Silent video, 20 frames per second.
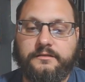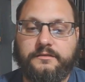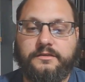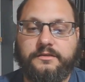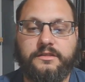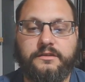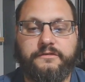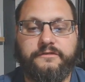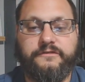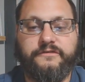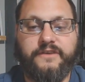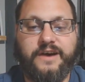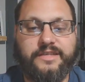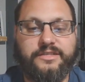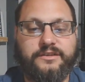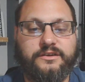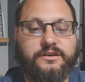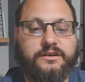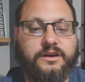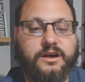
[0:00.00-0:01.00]
the
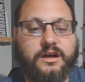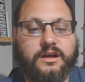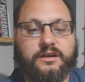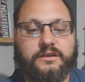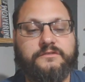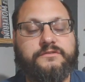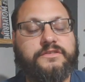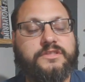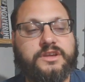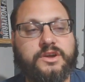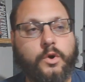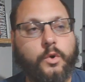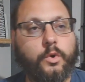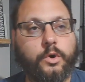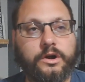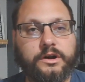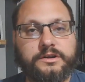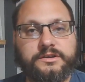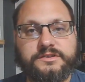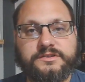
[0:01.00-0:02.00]
father of the
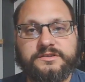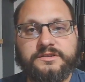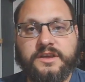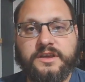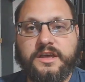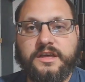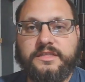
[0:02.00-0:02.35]
orcs,